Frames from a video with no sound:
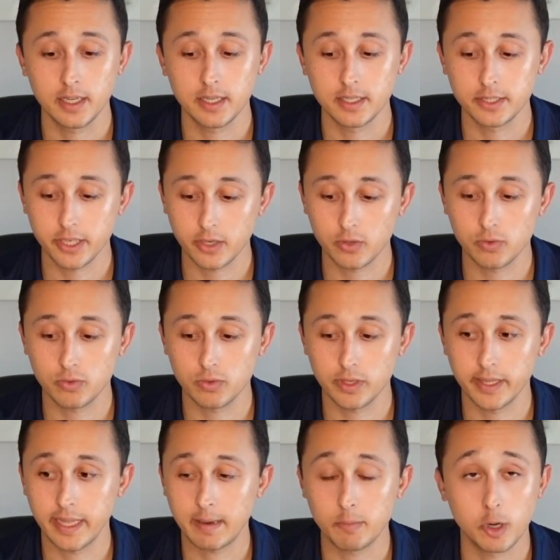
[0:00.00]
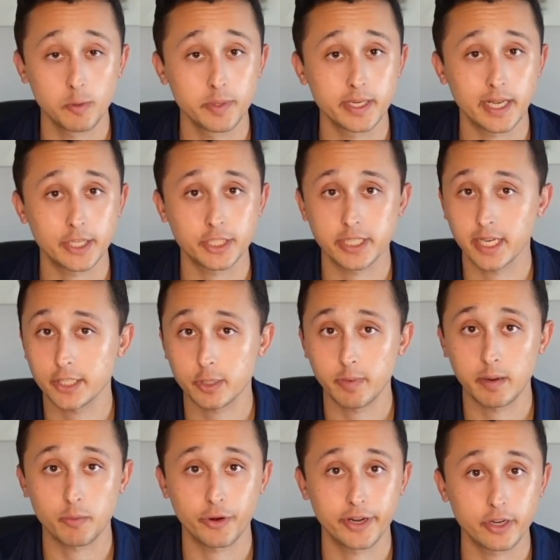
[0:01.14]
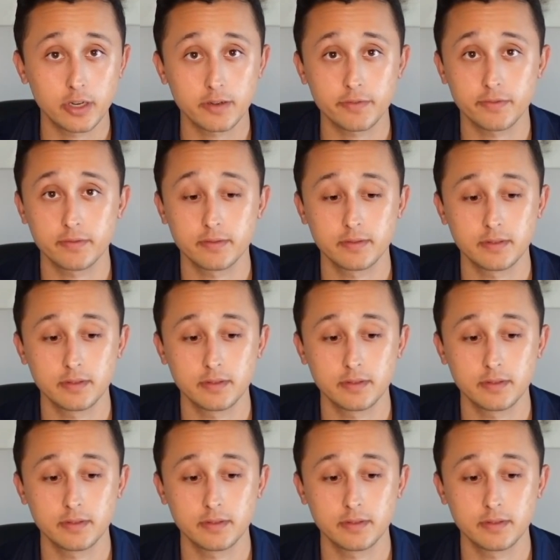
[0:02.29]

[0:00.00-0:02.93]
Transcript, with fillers: So in that moment, I just gotta turn my brain off,